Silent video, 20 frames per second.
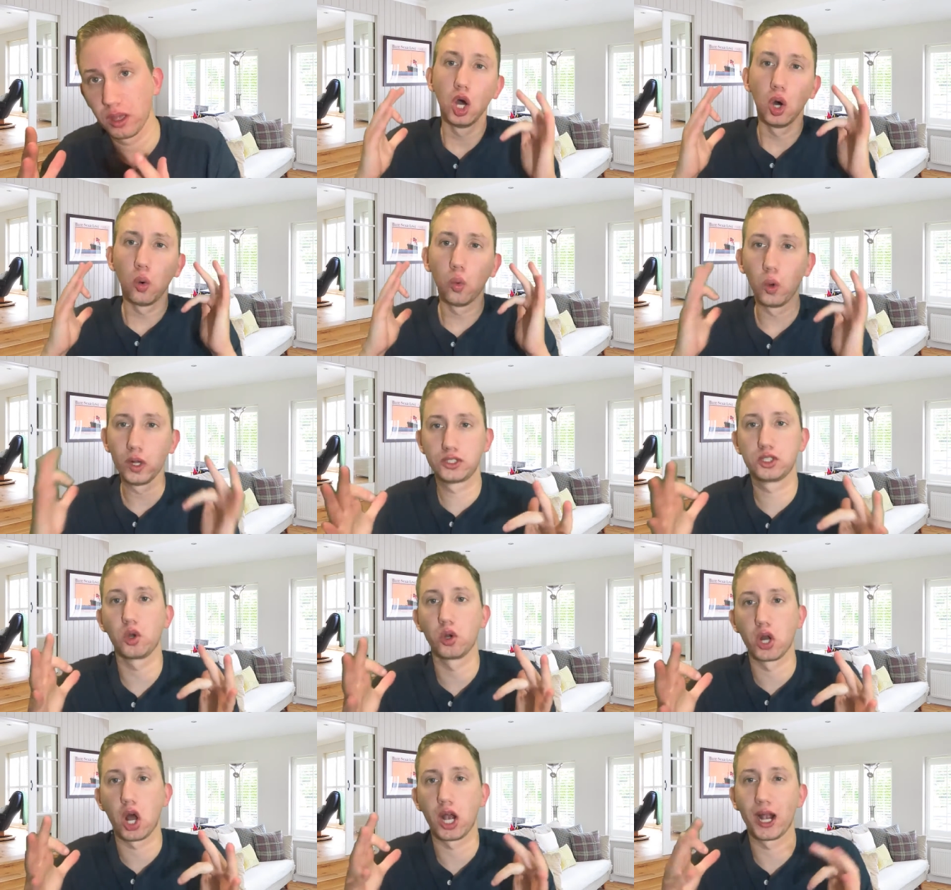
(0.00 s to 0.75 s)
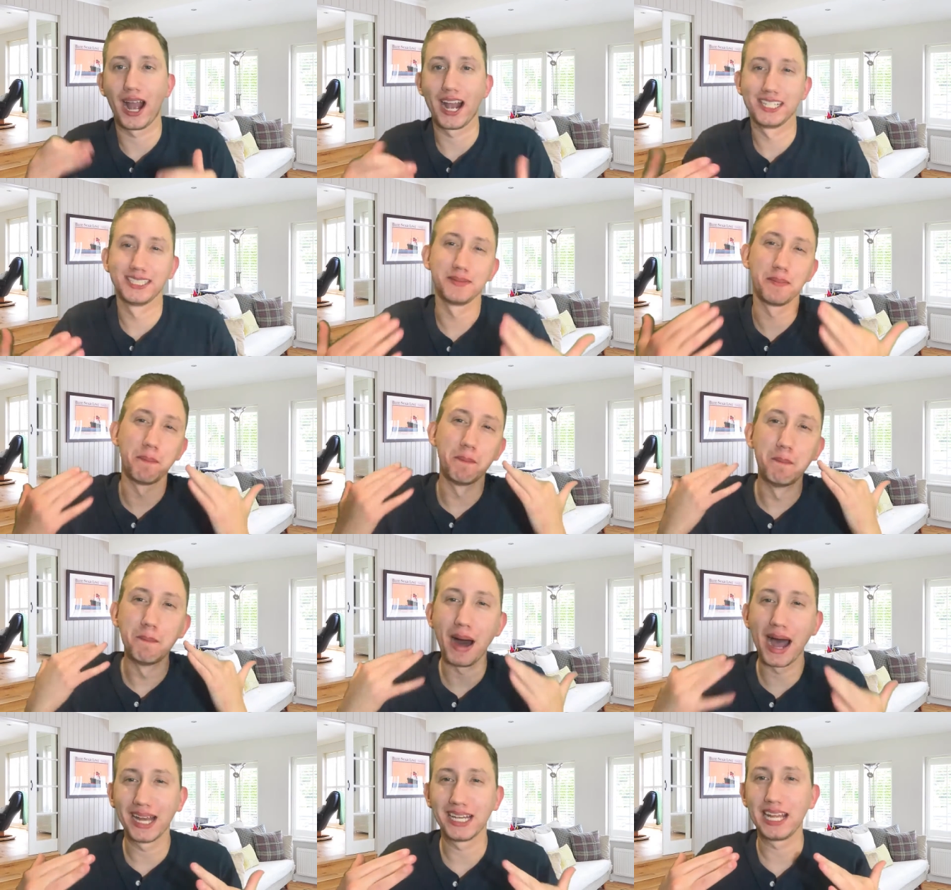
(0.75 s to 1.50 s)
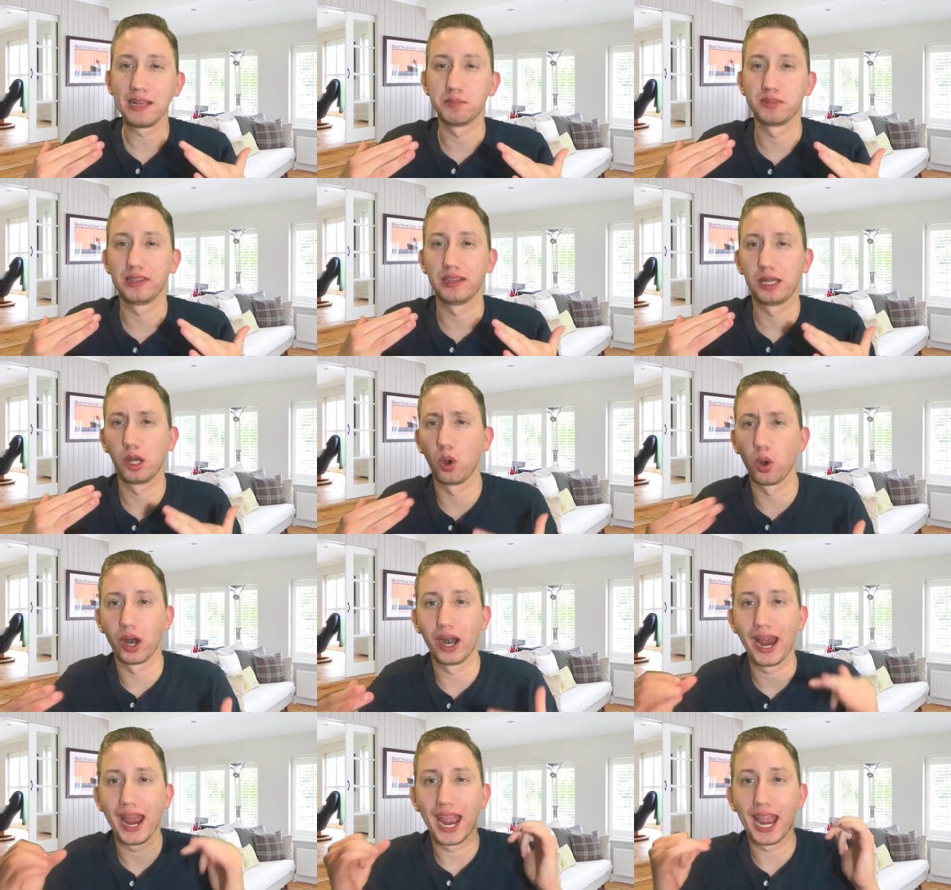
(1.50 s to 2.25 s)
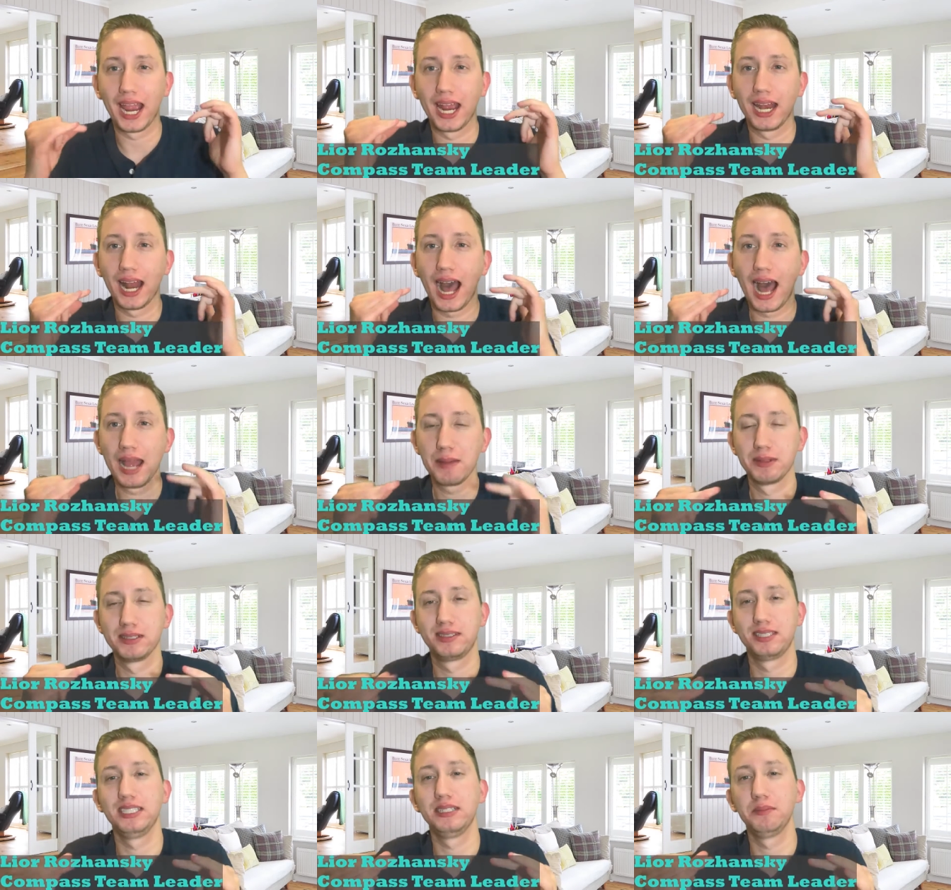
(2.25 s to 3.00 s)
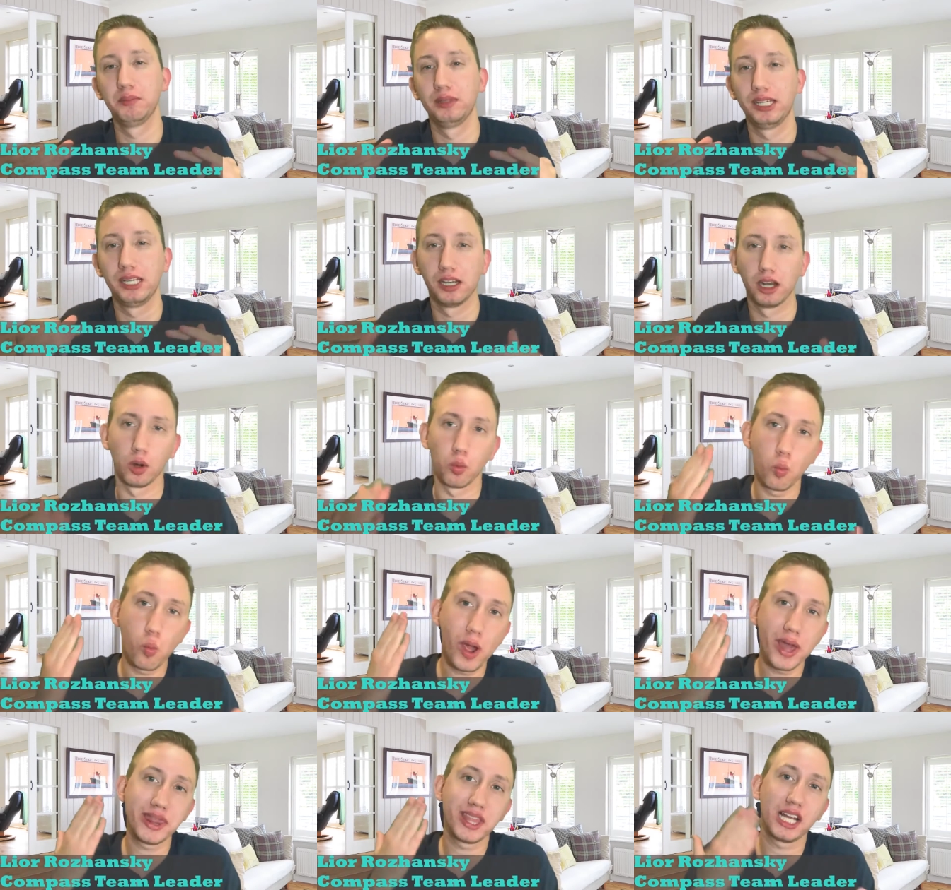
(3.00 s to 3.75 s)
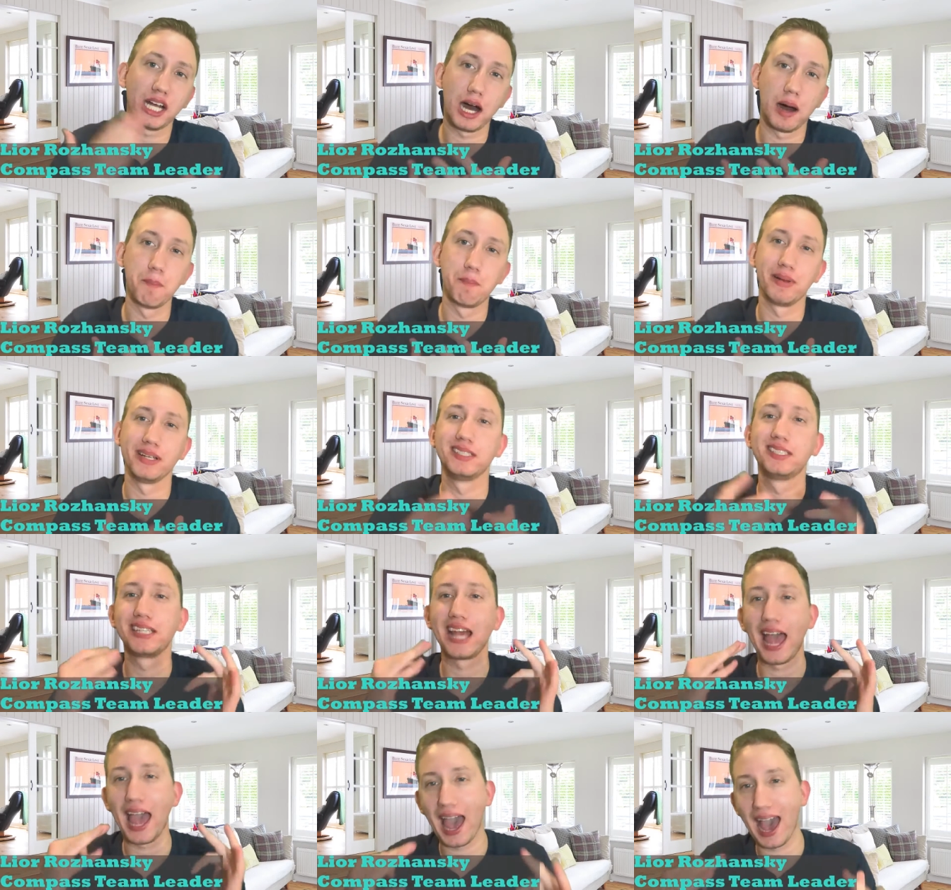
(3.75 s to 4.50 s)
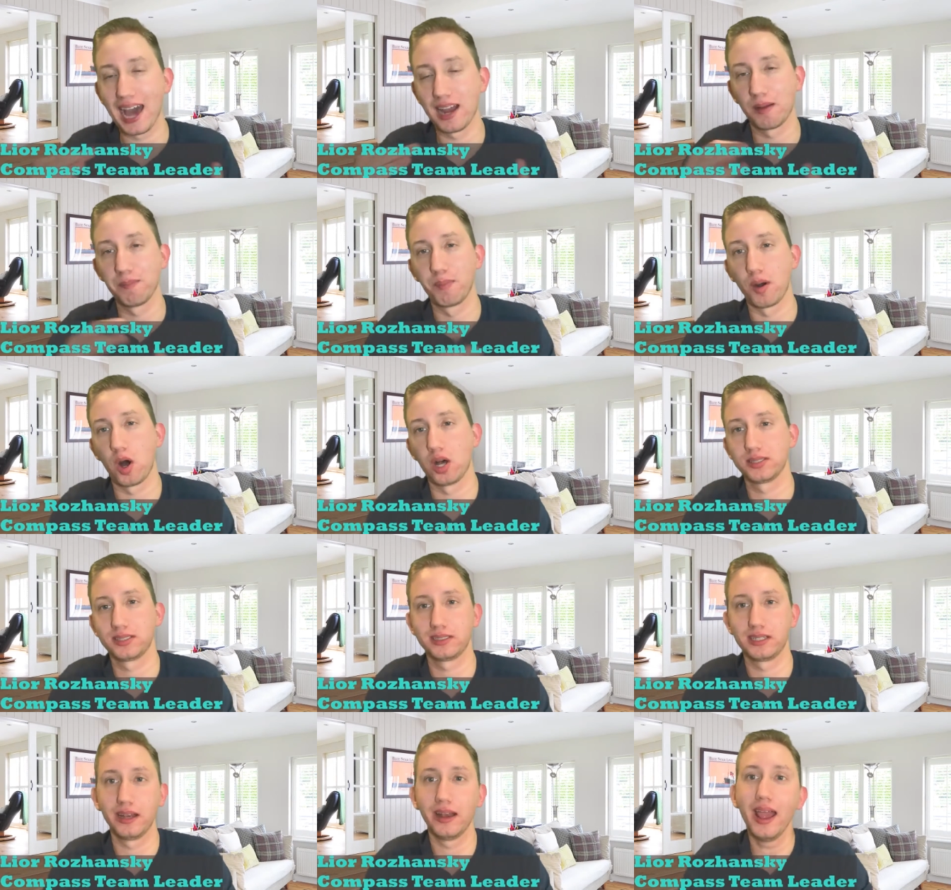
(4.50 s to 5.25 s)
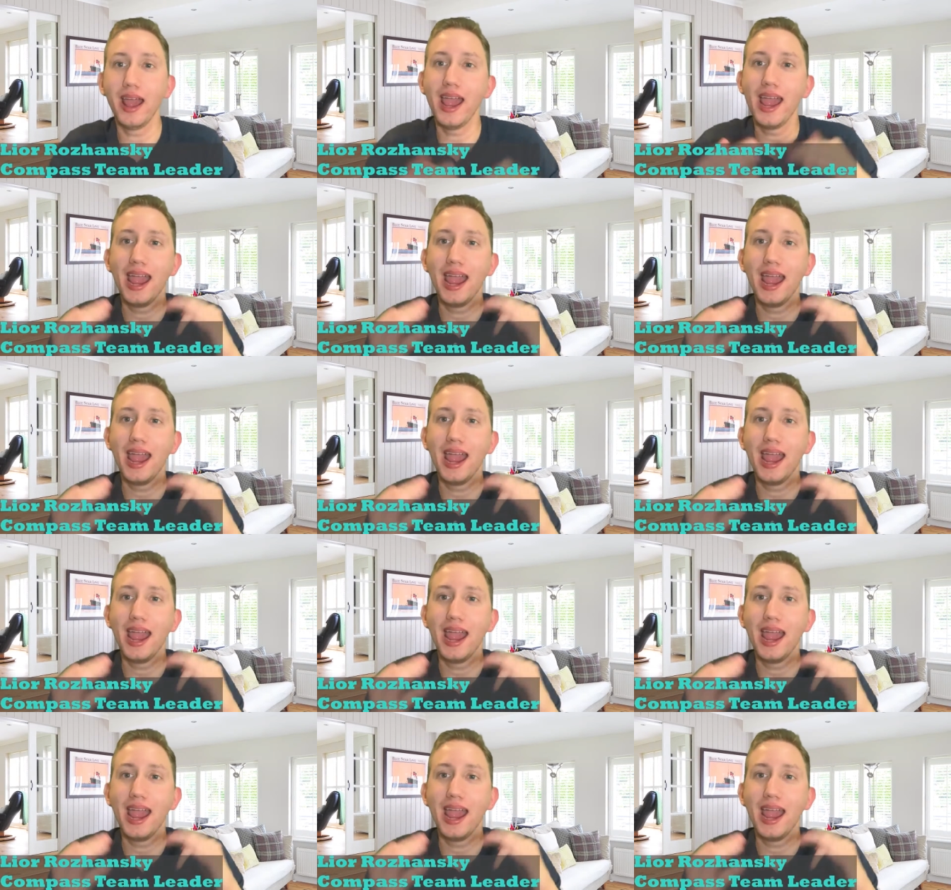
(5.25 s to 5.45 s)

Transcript: What's going on, guys? My name's Lior and I'm a team leader with Compass out of Boston.